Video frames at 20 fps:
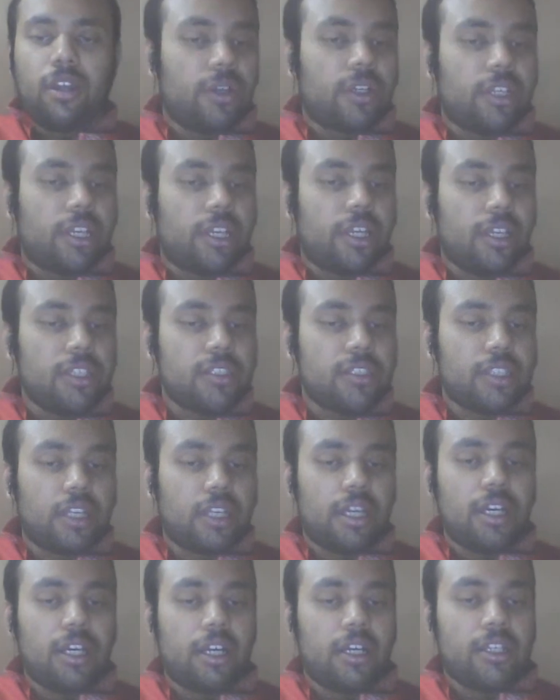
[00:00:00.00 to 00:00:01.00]
okay
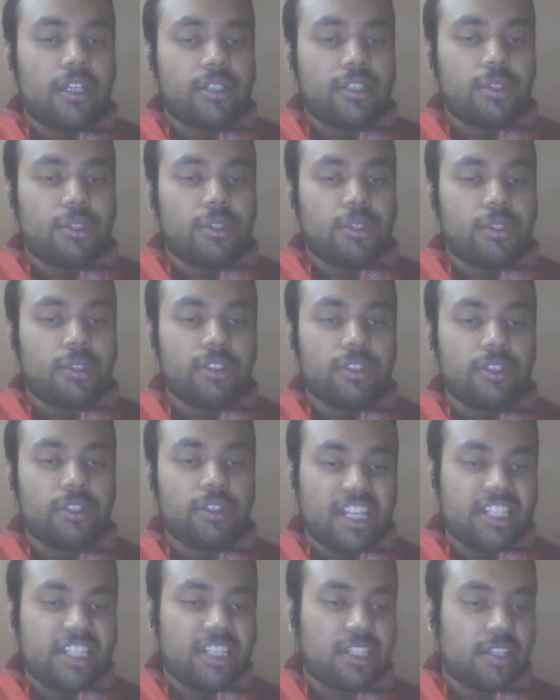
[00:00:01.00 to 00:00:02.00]
uh, so
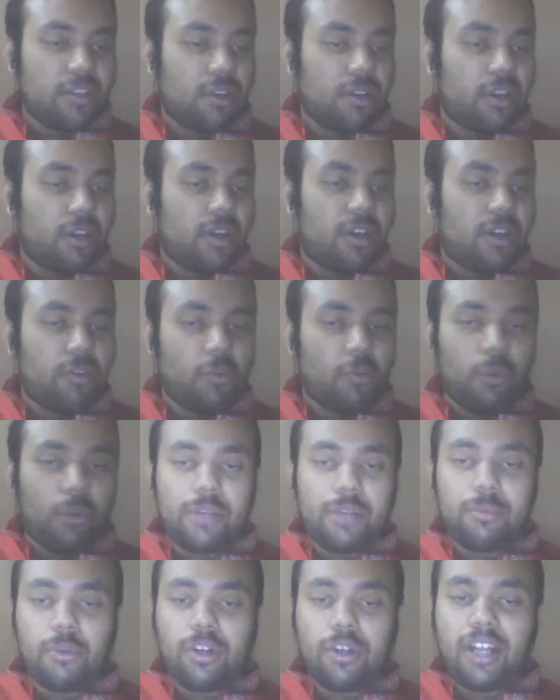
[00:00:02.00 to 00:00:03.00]
just uh,
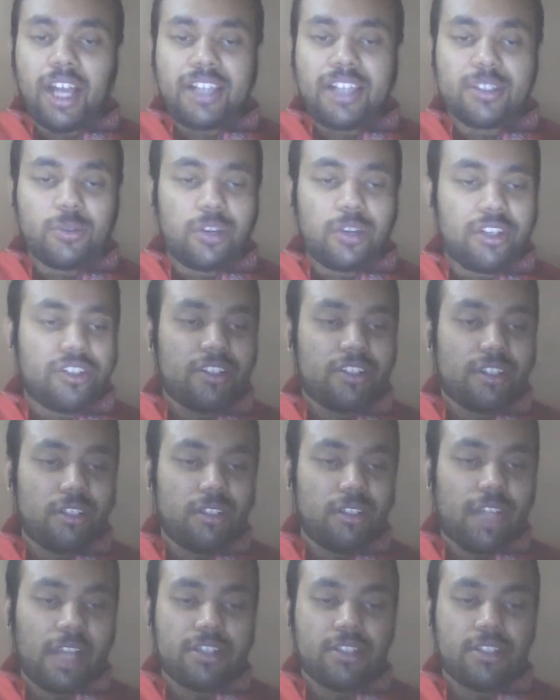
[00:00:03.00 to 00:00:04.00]
one more last
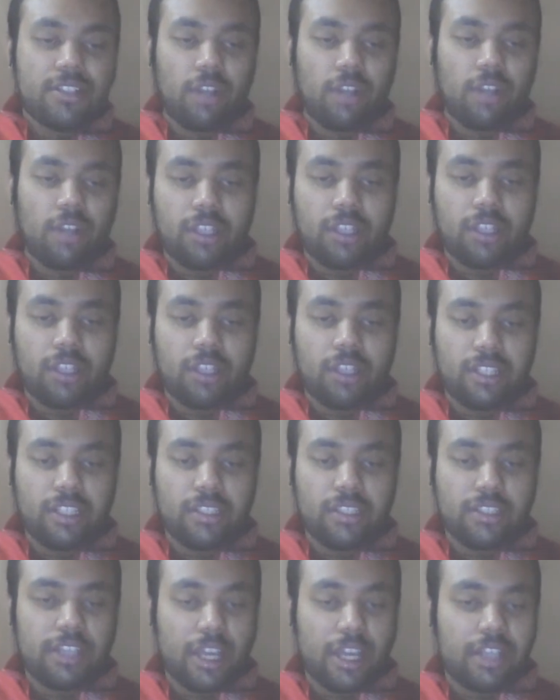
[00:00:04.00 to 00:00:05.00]
question that's not on
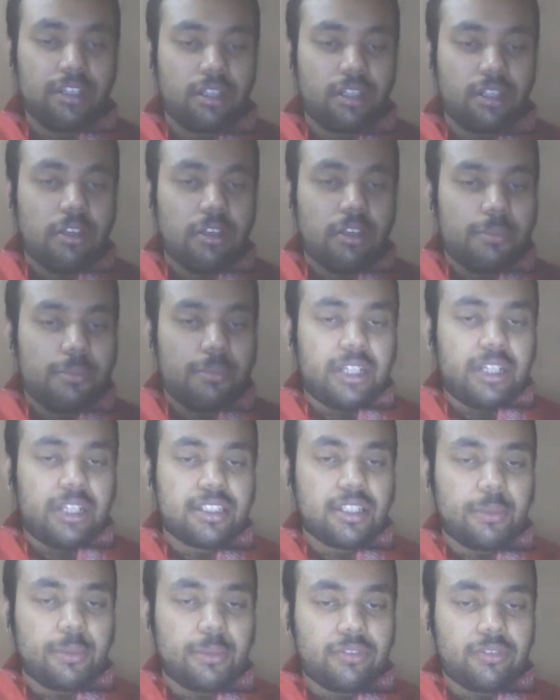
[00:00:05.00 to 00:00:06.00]
this chat
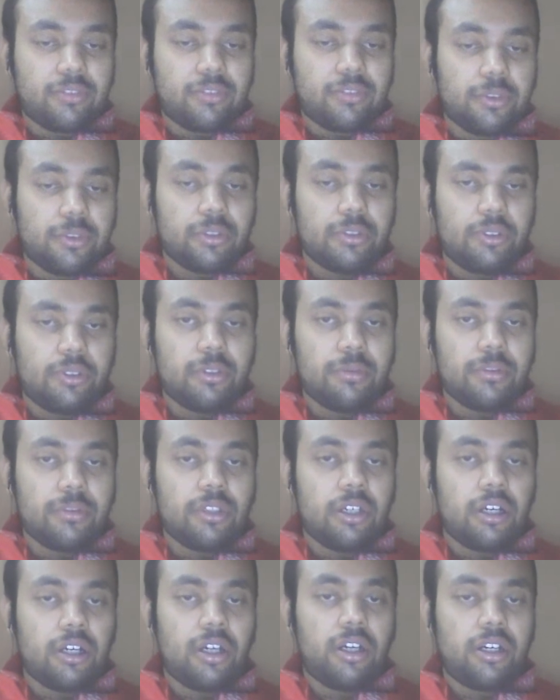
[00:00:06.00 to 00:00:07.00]
that's coming from youtube
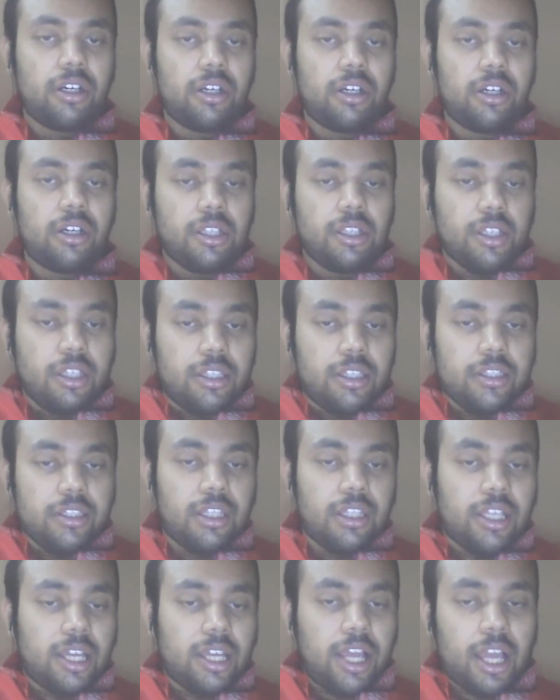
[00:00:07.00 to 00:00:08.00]
uh,
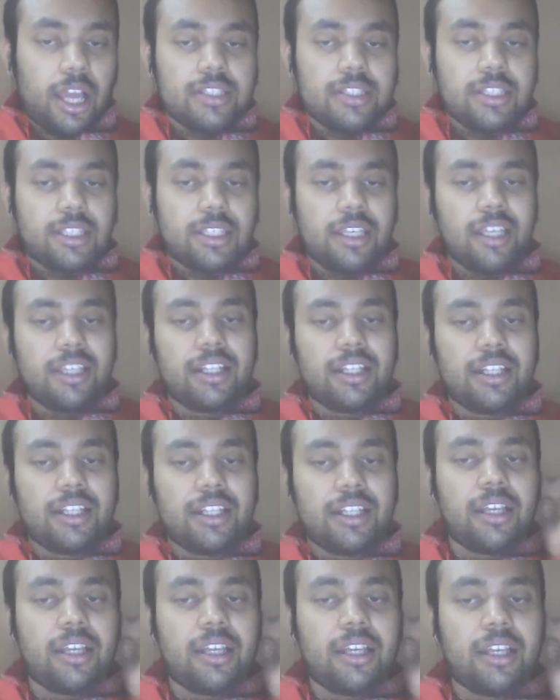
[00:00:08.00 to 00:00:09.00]
they're asking
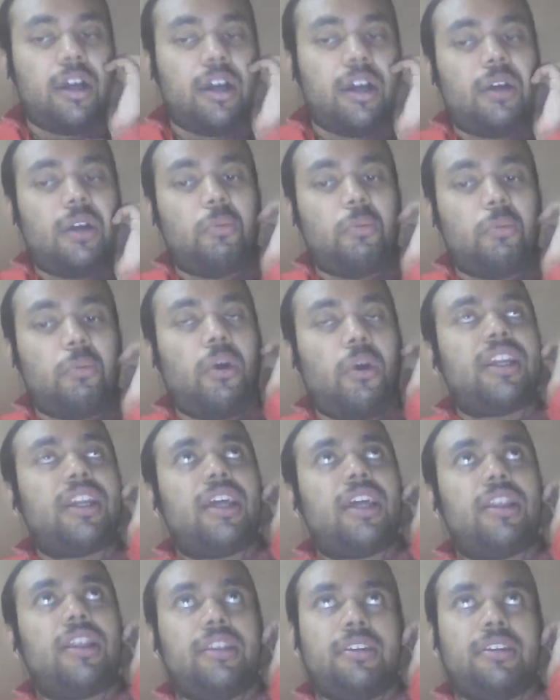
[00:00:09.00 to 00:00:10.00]
like uh,
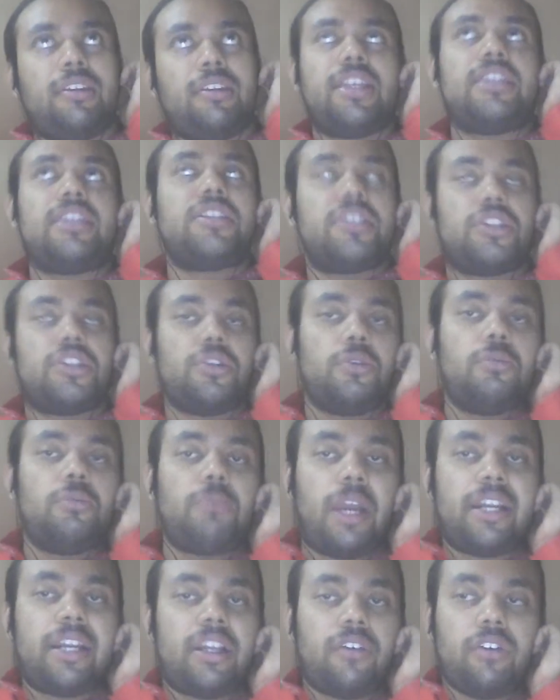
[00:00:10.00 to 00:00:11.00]
what since you
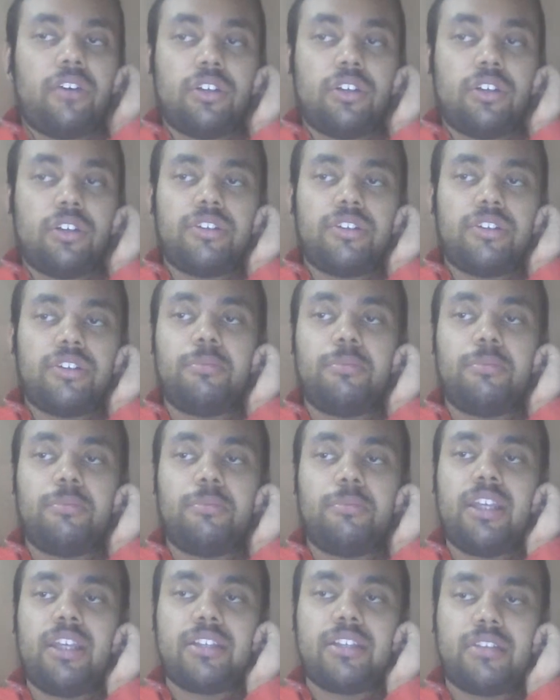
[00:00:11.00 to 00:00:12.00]
might have also written
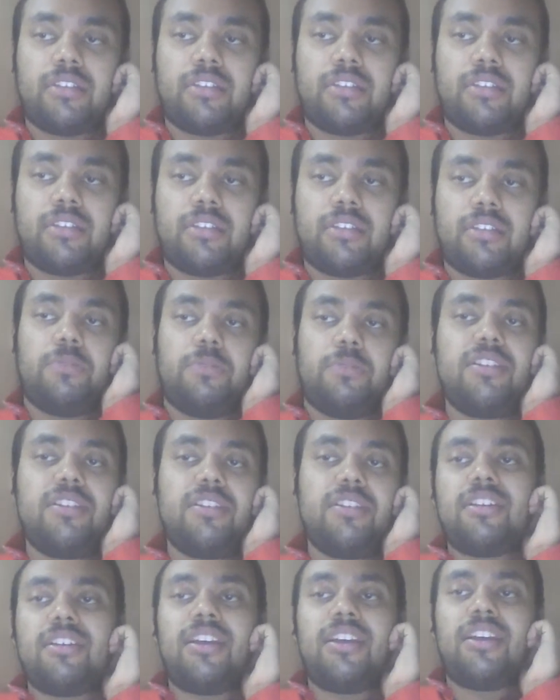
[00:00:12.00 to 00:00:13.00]
many
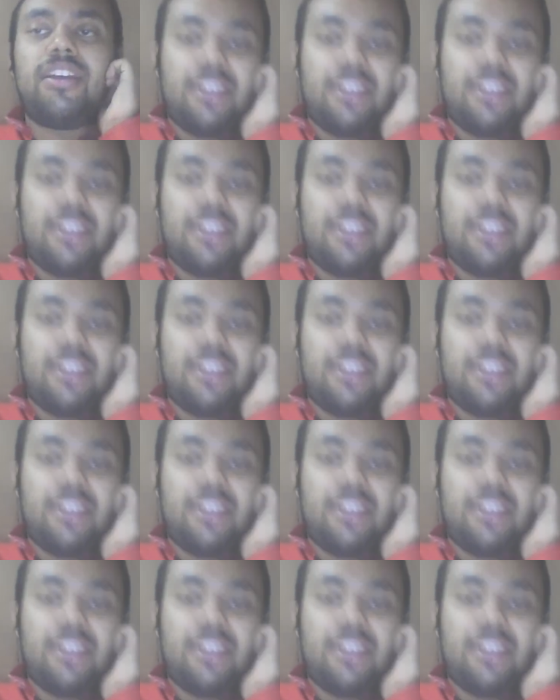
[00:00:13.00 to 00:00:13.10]
SOPs,